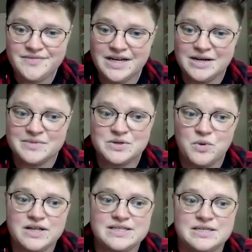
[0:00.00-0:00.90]

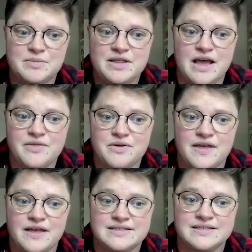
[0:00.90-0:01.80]
Some of the other
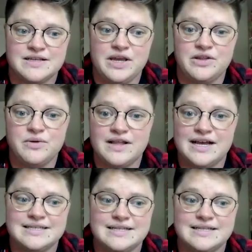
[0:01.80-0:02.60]
things that we can utilize